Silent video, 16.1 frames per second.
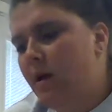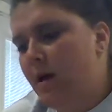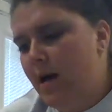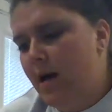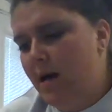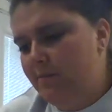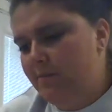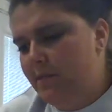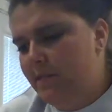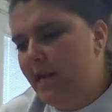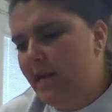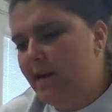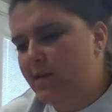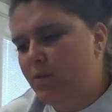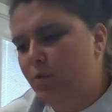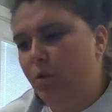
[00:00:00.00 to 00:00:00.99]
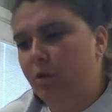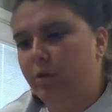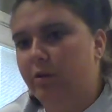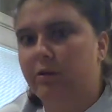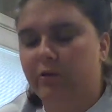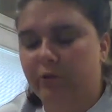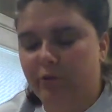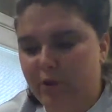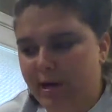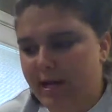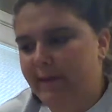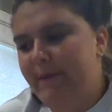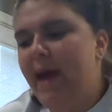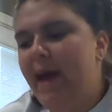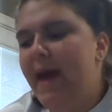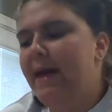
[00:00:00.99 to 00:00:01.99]
Upstairs were 3
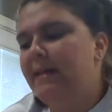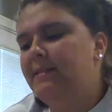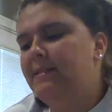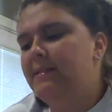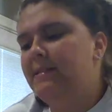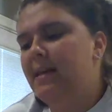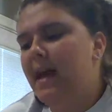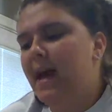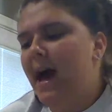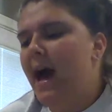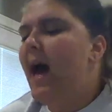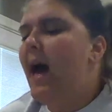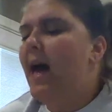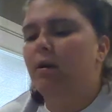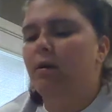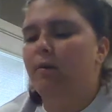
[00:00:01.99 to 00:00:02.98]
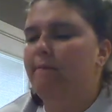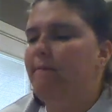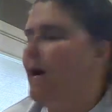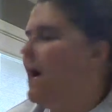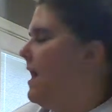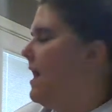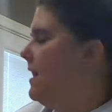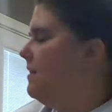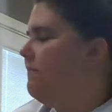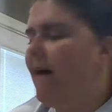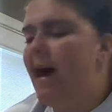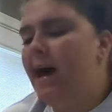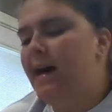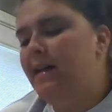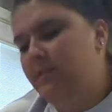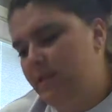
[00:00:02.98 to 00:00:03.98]
beds. "I don't mind if
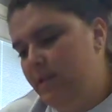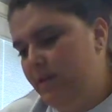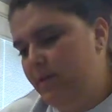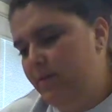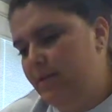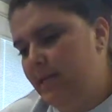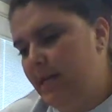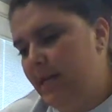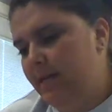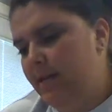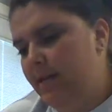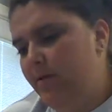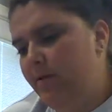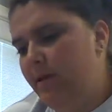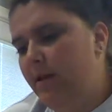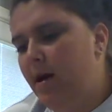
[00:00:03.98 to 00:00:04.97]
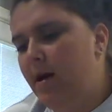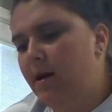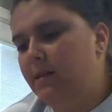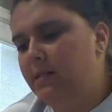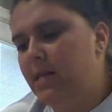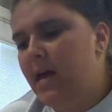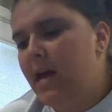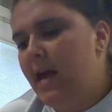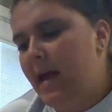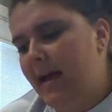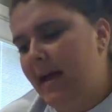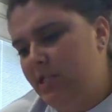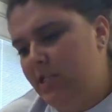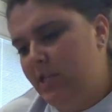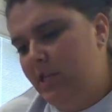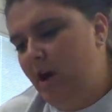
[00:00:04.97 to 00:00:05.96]
I do," said Goldilocks,
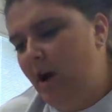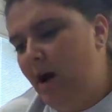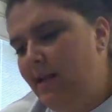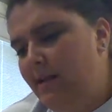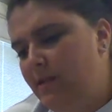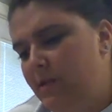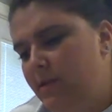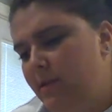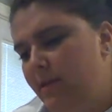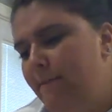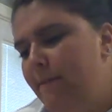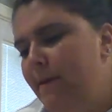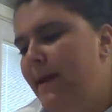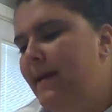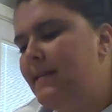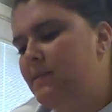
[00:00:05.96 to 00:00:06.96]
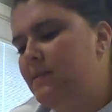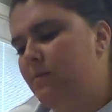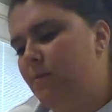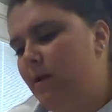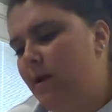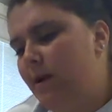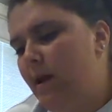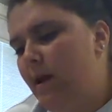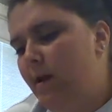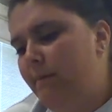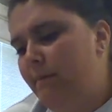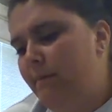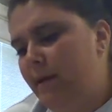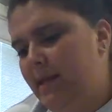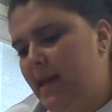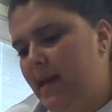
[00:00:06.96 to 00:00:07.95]
and she got into the biggest one,
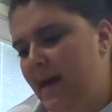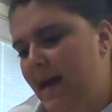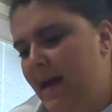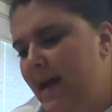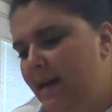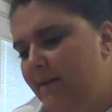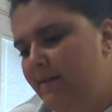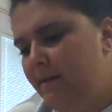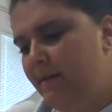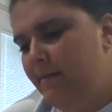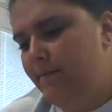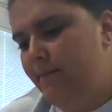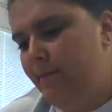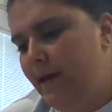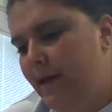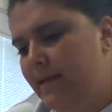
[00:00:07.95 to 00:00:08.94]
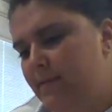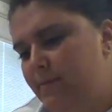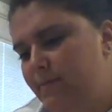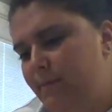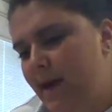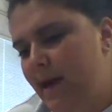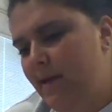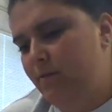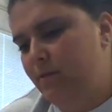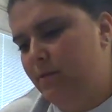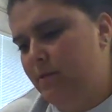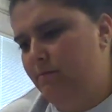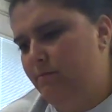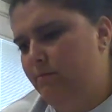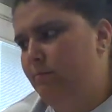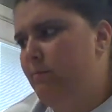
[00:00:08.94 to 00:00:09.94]
but the head of the biggest bed
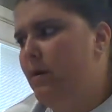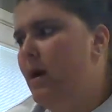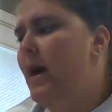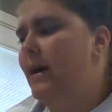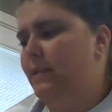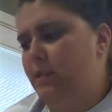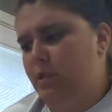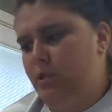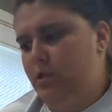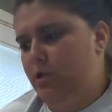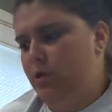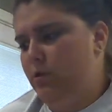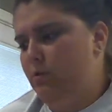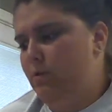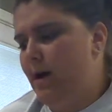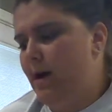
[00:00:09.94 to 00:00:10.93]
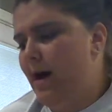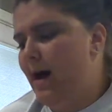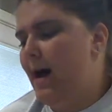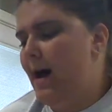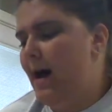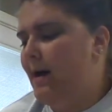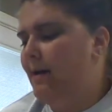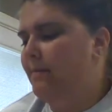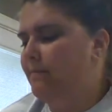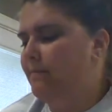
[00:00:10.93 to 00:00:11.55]
was much too high.